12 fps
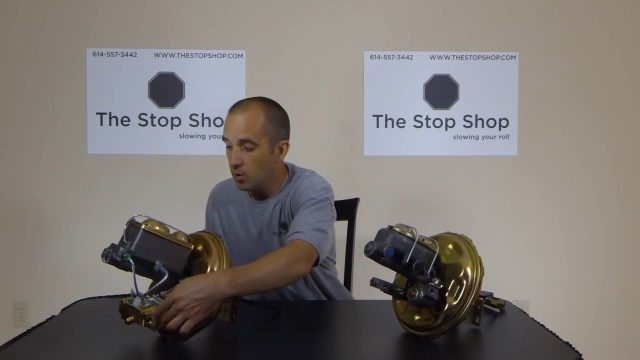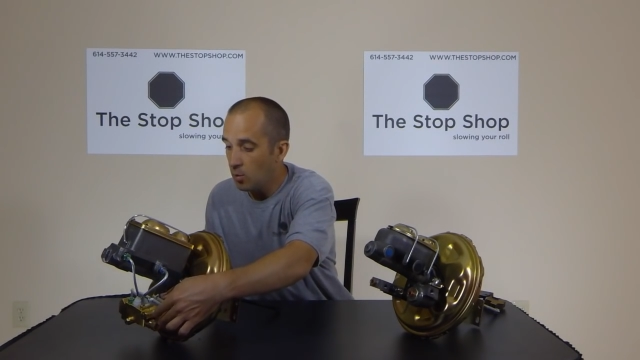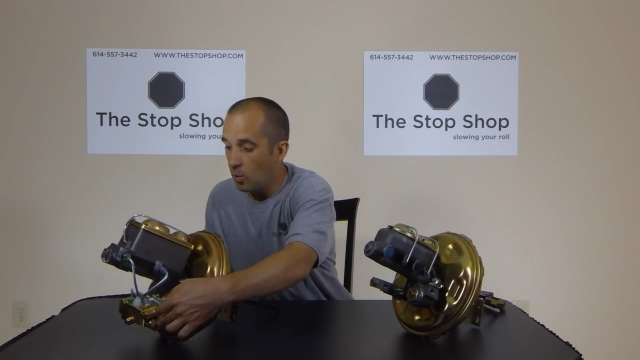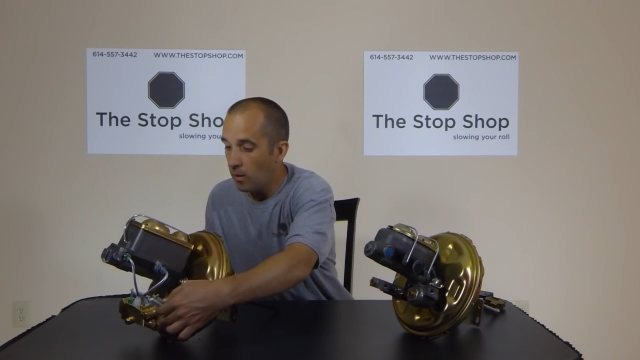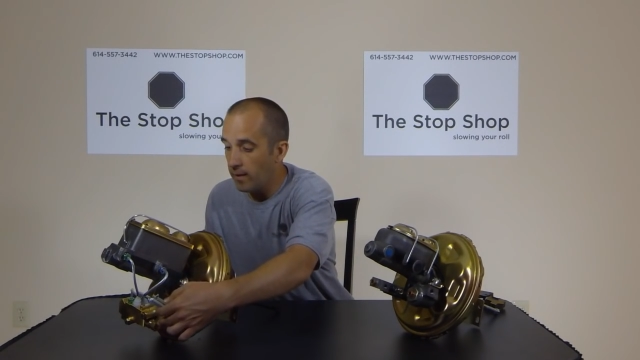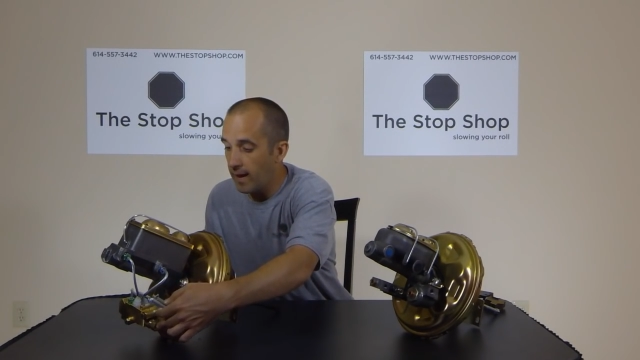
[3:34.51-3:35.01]

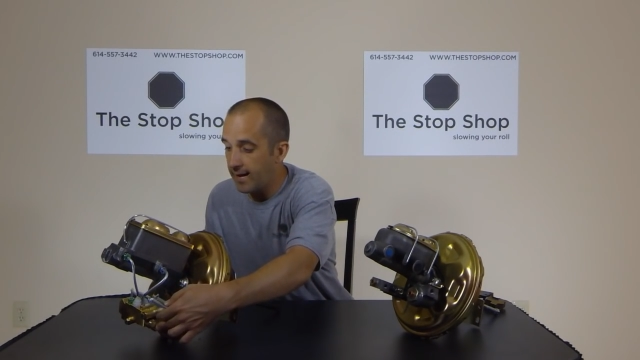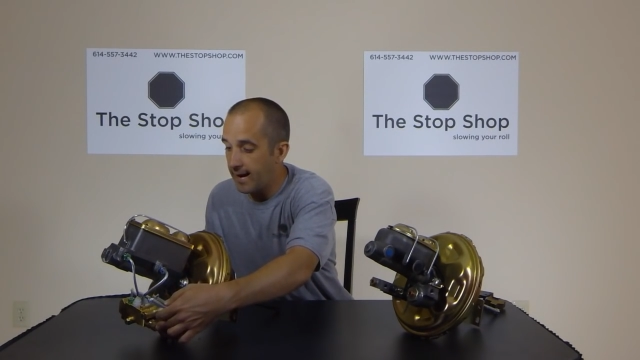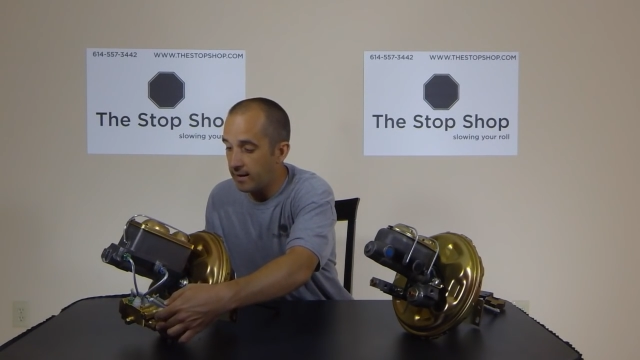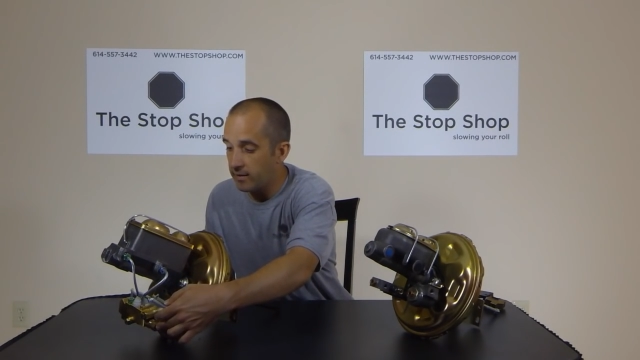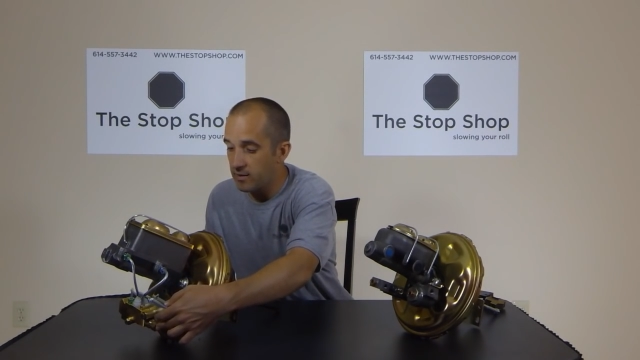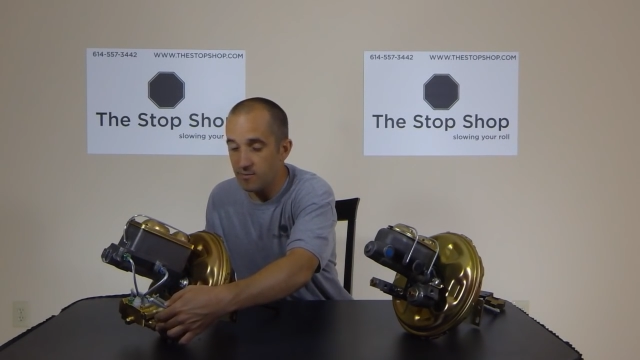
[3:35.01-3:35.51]
one line
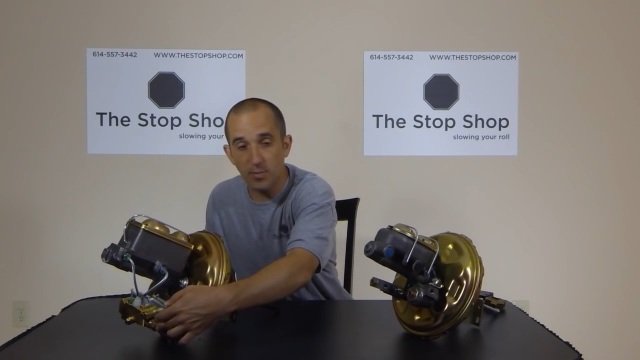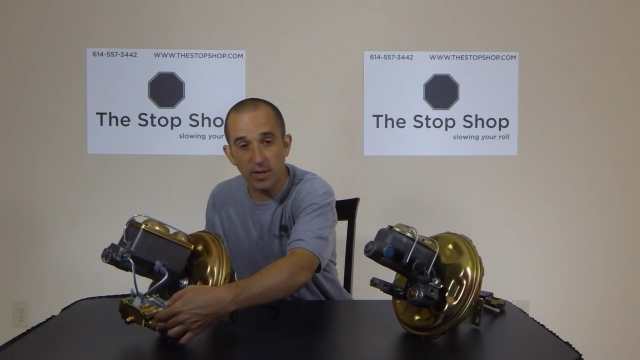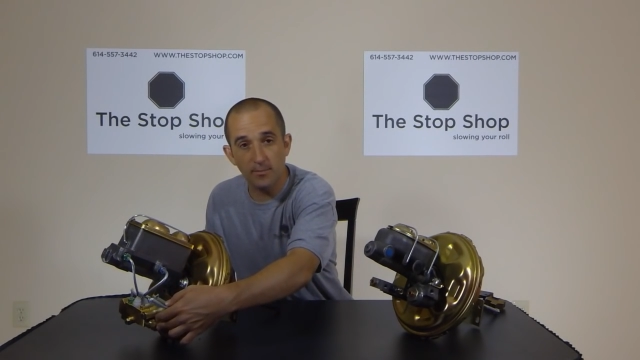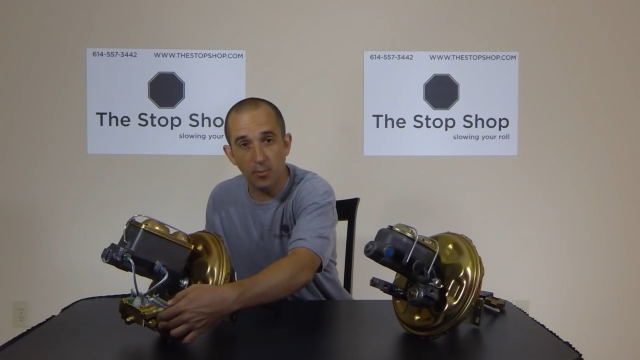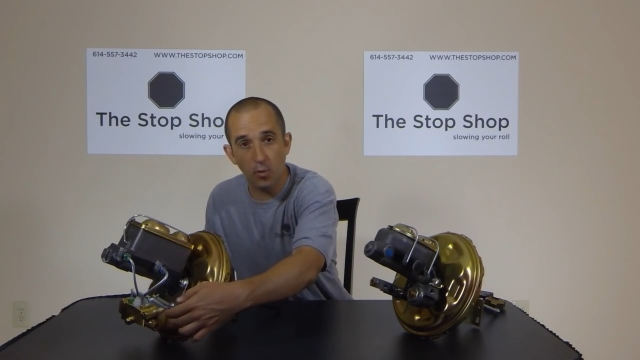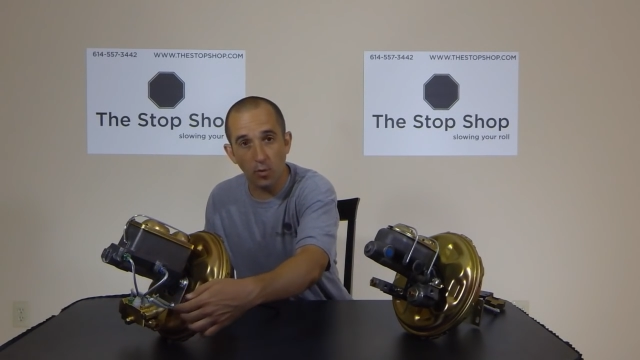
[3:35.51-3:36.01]
out of this
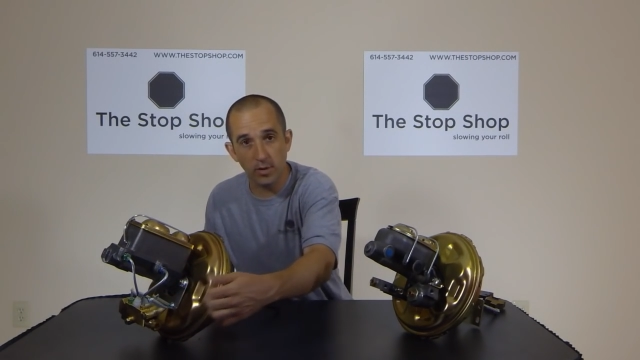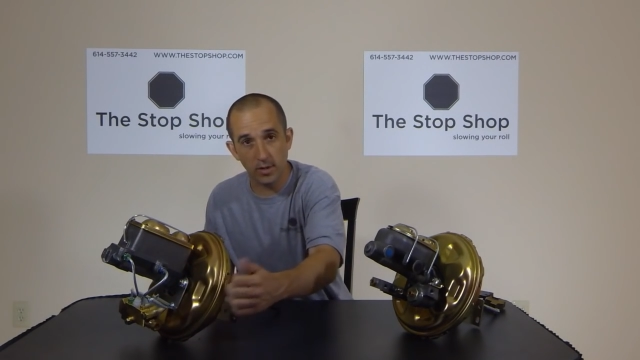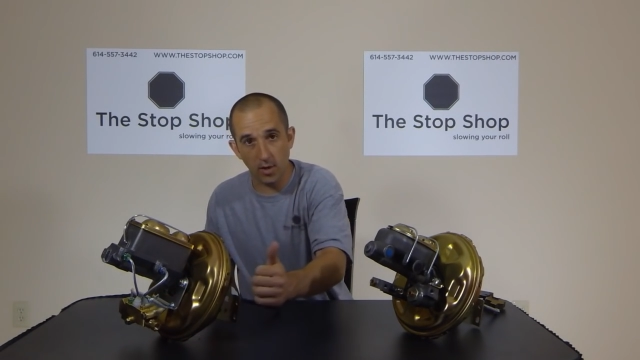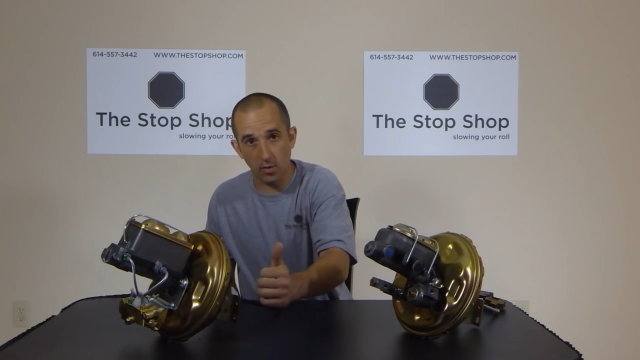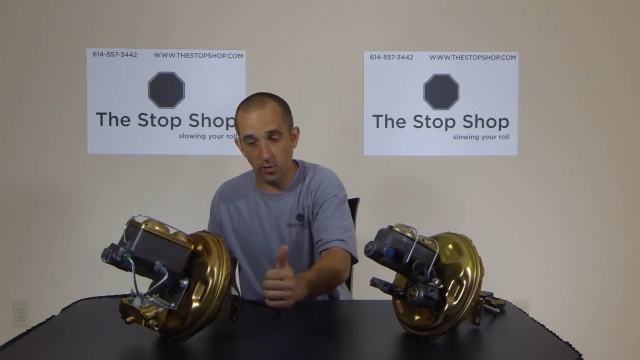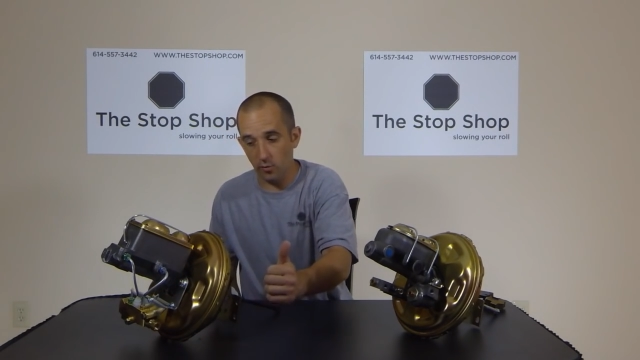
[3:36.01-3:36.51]
big port to
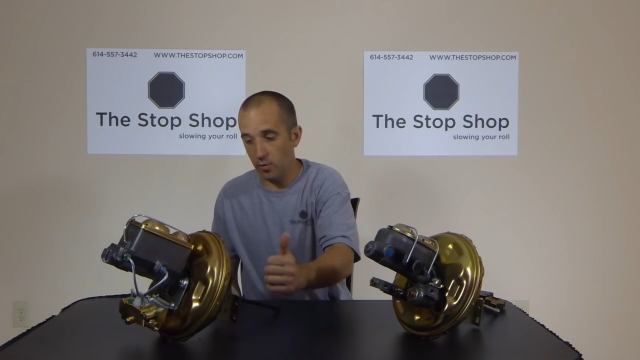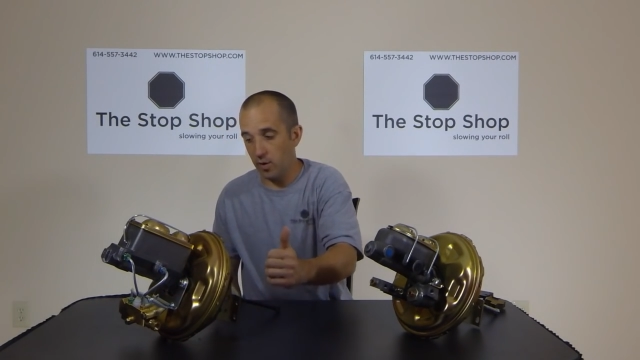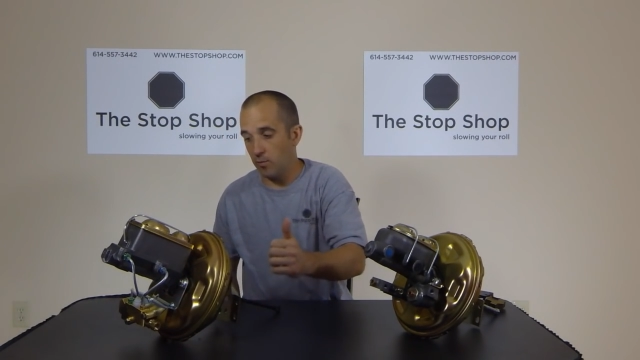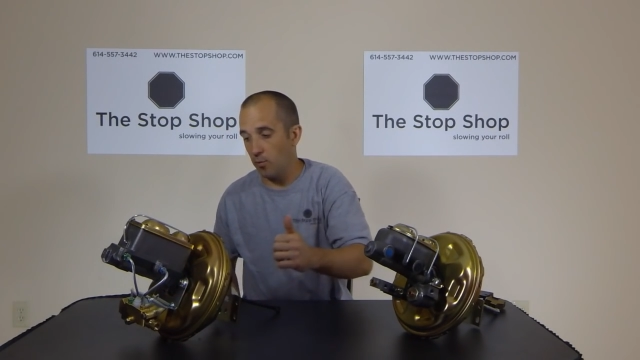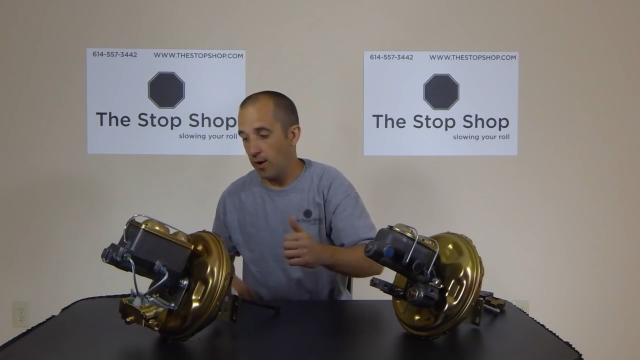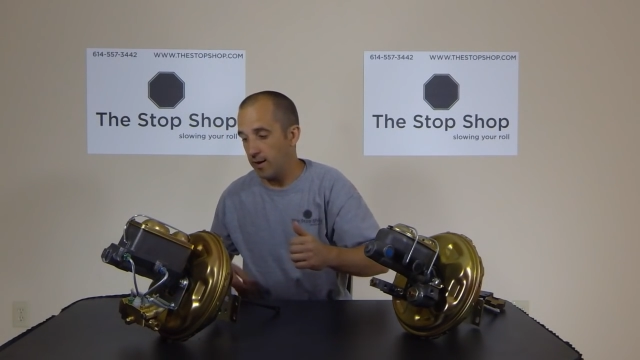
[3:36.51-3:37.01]
go to the rear
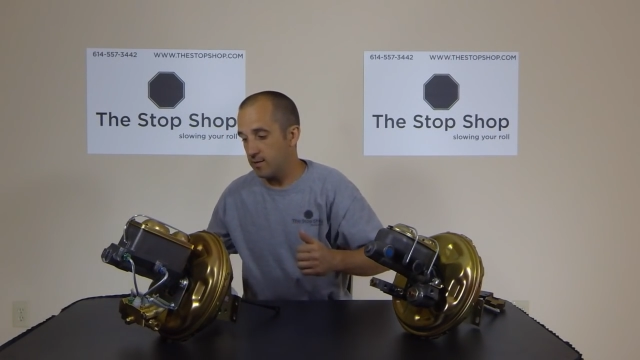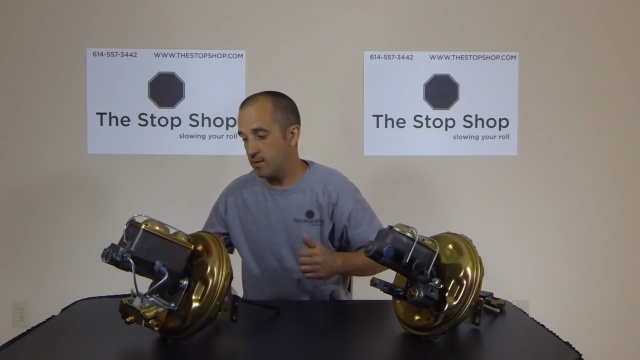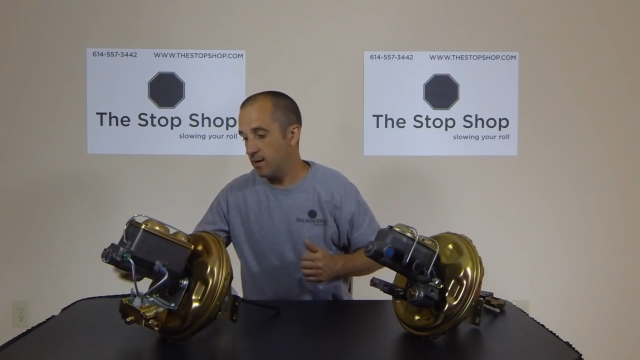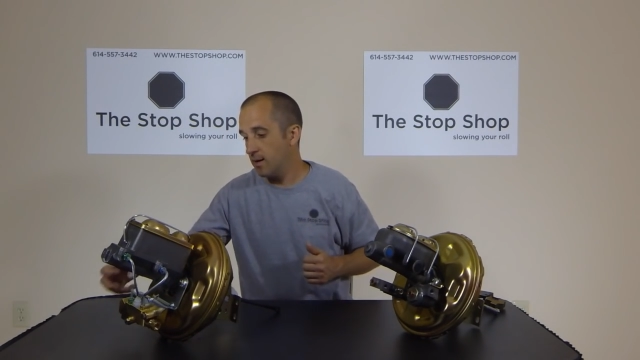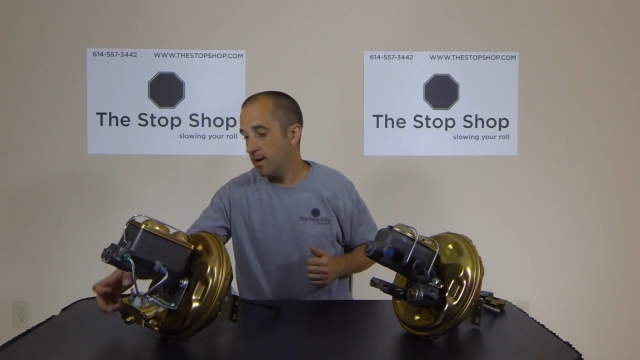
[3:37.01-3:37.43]
brakes,